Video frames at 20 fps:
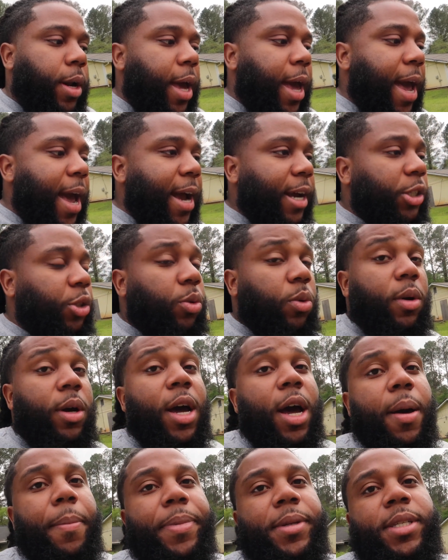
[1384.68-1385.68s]
the actual
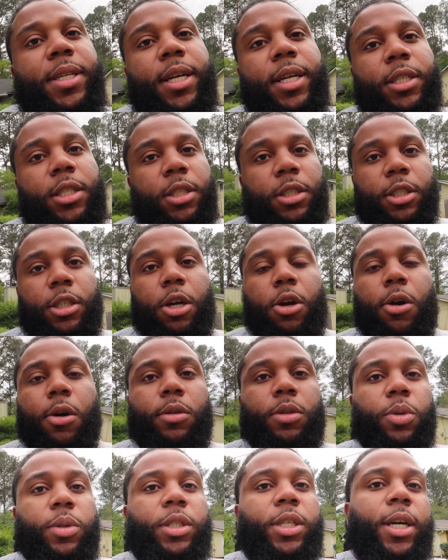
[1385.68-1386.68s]
competition
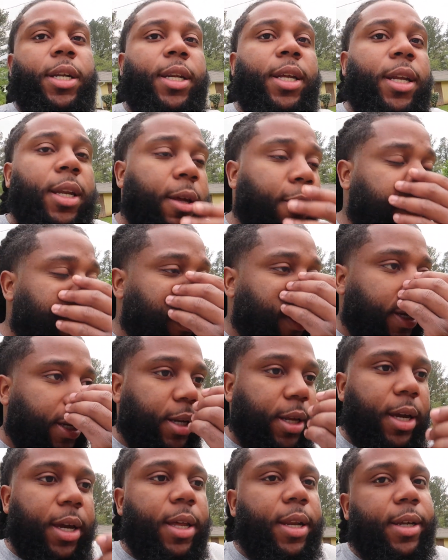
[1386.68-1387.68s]
shows, which I didn't even get
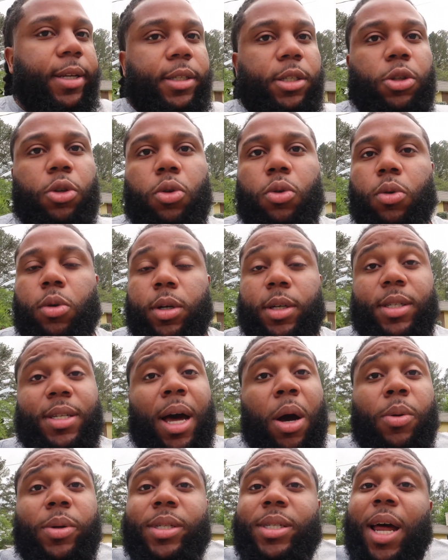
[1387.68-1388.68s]
to get into because
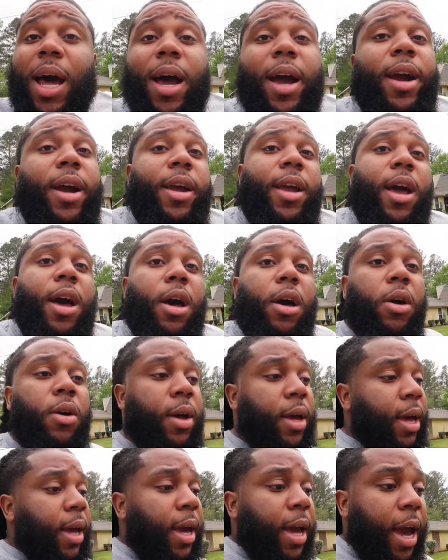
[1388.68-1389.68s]
I was tired, y'all.
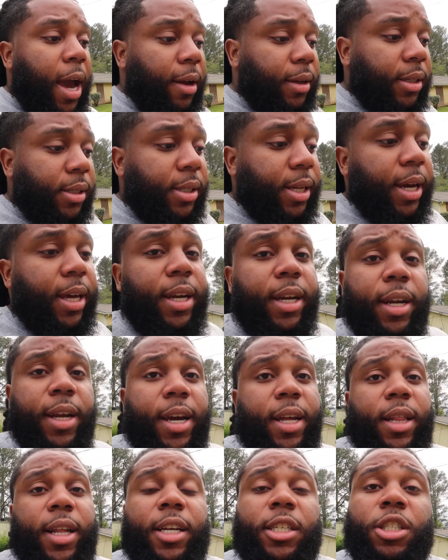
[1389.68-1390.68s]
After standing
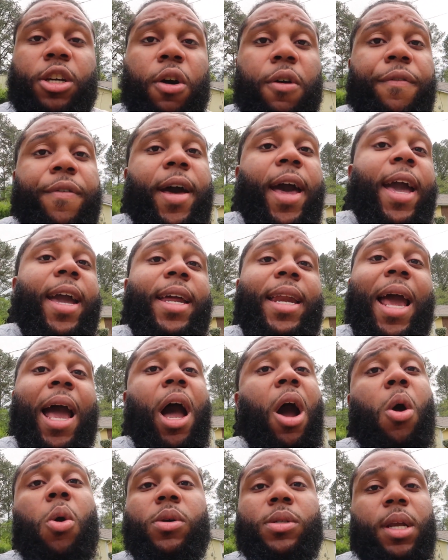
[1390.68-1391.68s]
at that show for 8
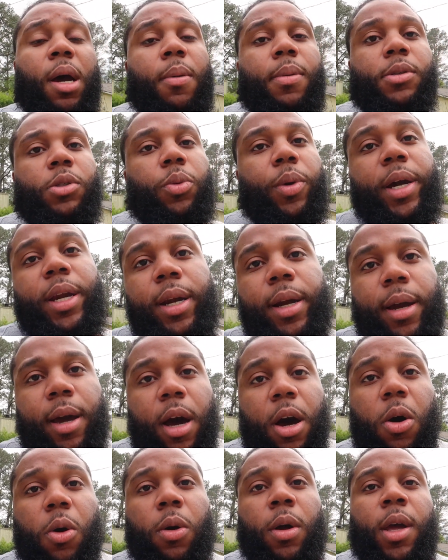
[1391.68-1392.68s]
hours, I was ready to
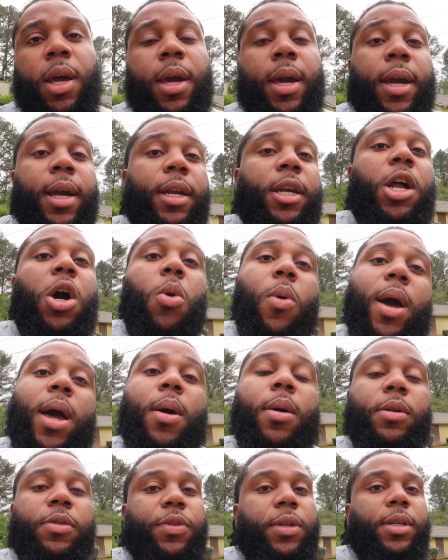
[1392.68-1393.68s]
go, and no way
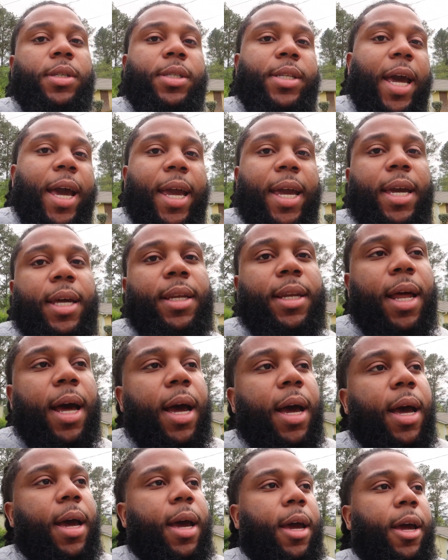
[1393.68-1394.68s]
I was finna stay in
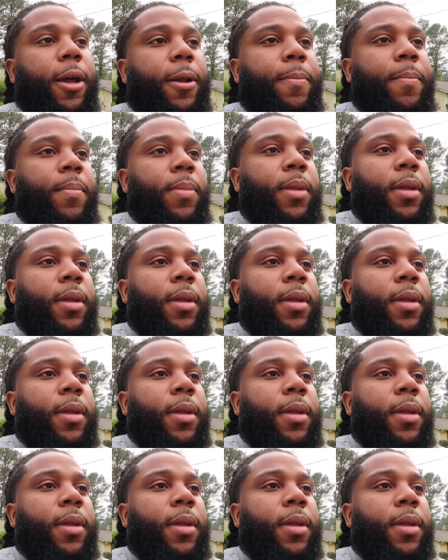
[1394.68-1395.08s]
line